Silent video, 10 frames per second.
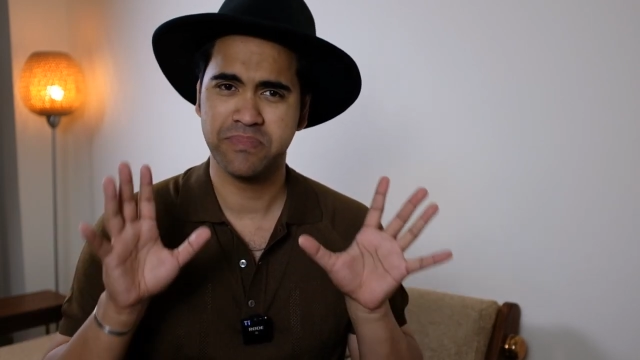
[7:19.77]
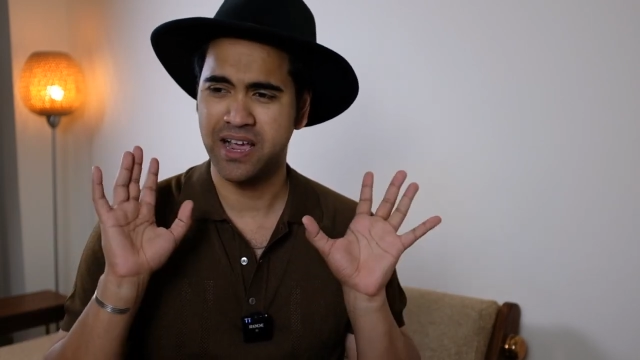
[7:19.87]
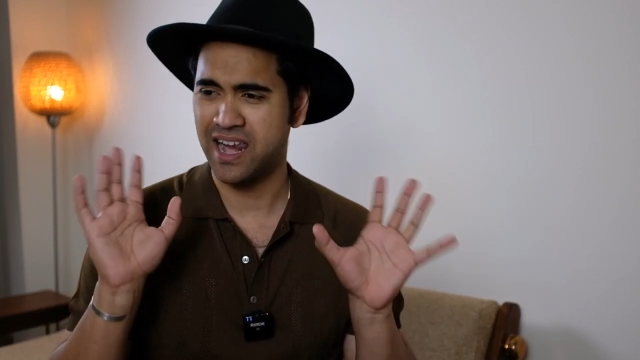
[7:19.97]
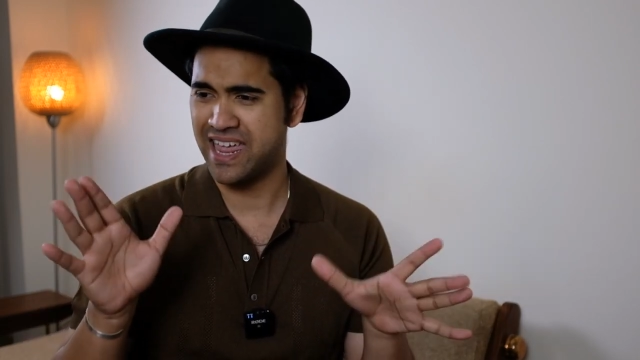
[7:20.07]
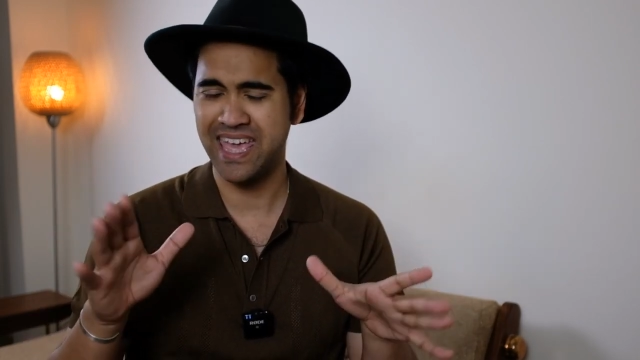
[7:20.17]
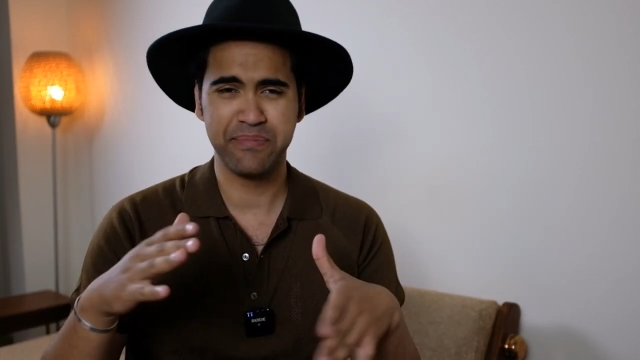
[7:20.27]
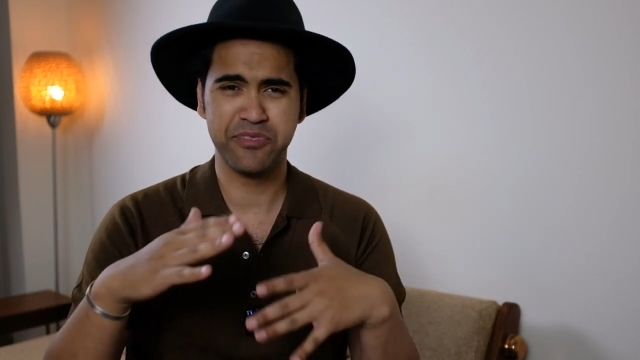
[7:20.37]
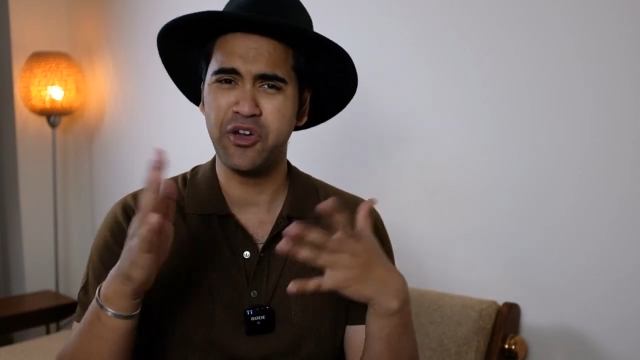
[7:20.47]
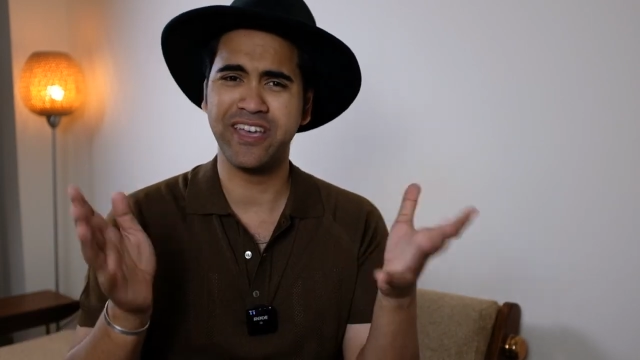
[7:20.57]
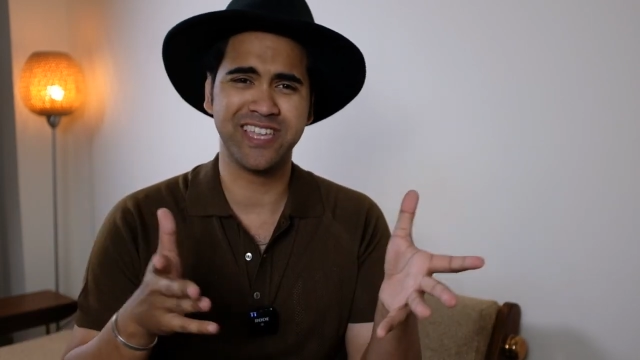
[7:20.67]
clear,
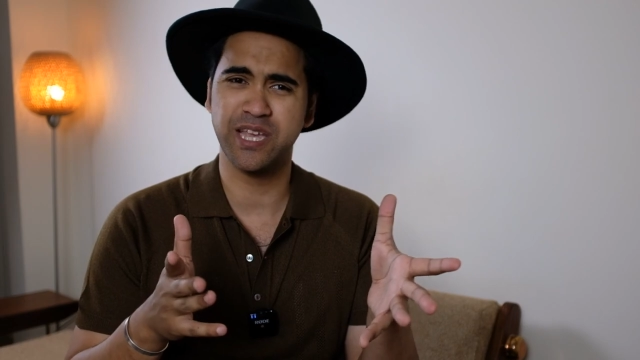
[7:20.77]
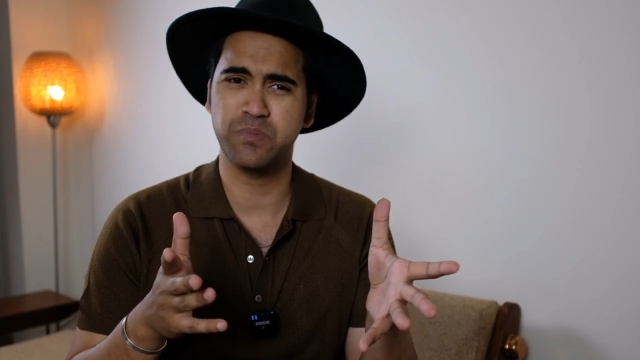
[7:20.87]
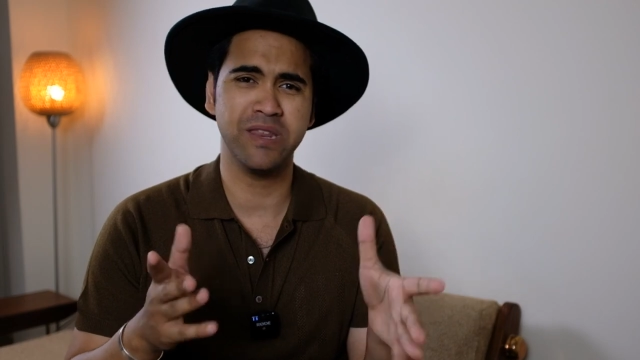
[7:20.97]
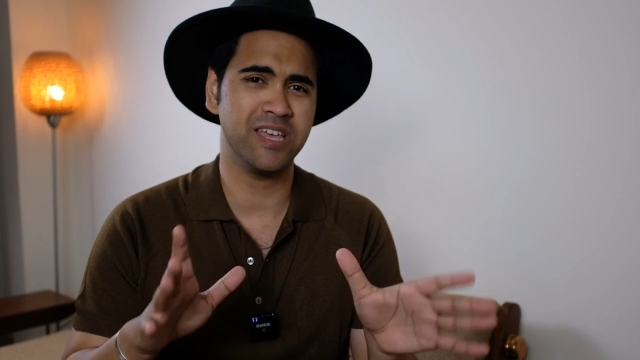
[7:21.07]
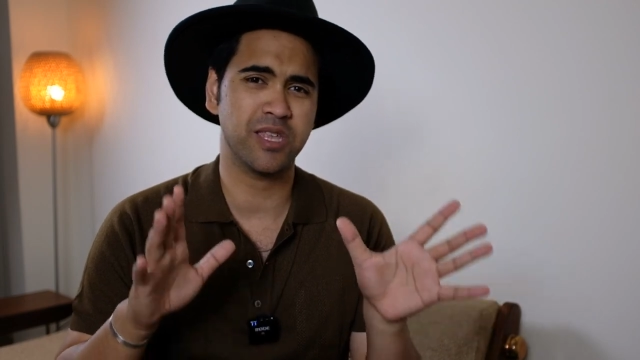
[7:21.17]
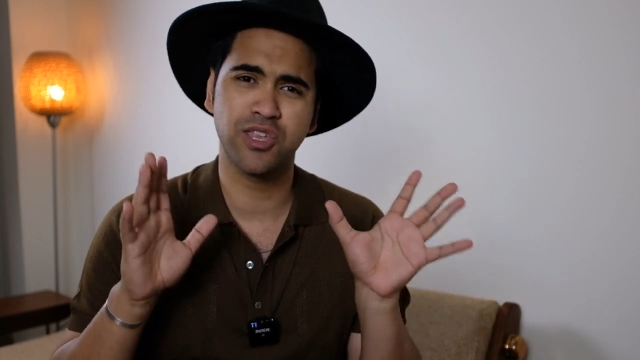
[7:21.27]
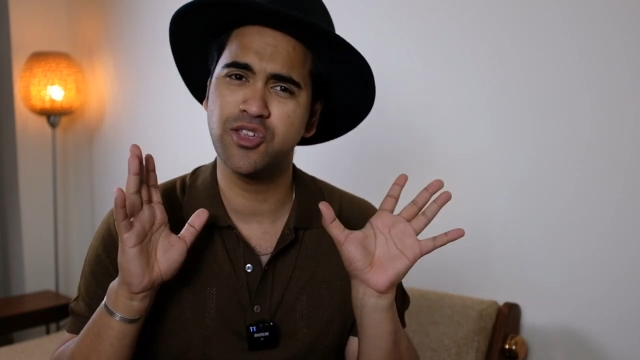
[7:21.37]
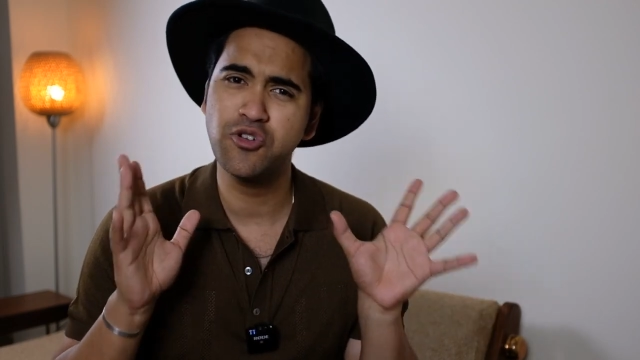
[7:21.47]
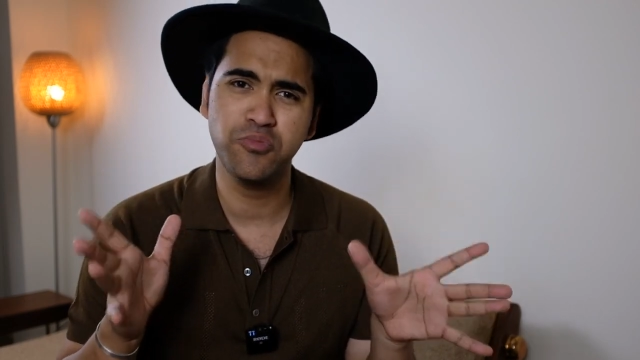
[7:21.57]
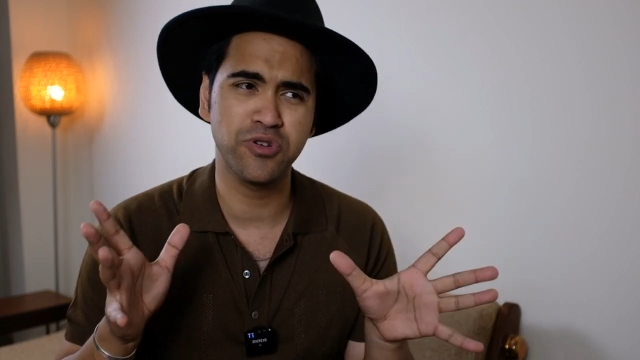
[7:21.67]
36 minutes,
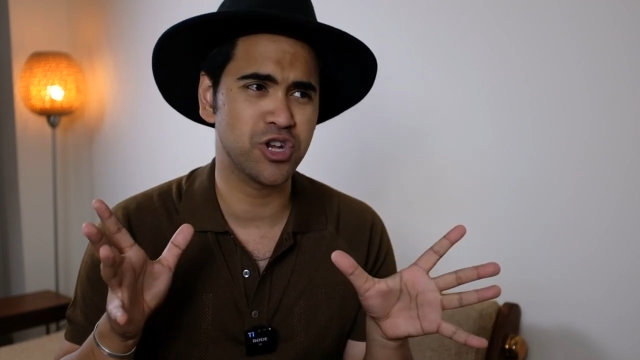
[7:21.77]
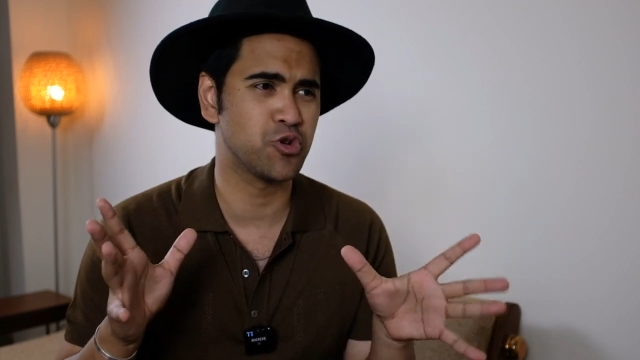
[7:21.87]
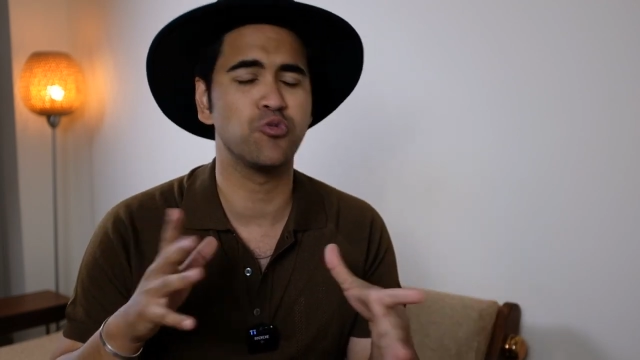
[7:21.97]
super short,